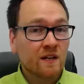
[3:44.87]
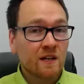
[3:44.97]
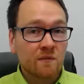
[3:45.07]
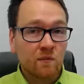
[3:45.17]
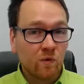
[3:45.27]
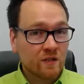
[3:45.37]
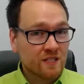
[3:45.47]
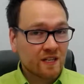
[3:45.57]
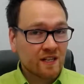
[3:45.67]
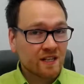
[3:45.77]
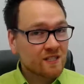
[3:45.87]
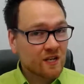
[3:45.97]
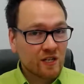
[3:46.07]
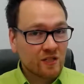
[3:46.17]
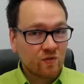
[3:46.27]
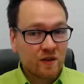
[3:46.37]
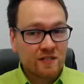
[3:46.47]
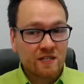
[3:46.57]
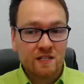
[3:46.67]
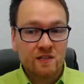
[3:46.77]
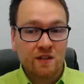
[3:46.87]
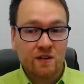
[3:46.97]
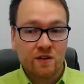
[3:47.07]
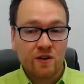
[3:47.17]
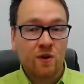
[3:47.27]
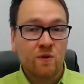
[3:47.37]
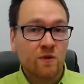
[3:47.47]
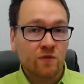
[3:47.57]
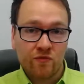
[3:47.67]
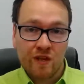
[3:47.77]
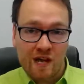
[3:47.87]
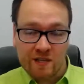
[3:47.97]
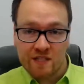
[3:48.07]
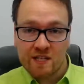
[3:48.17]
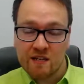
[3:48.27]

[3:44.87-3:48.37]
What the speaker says: But once again, the tax rate is no VAT.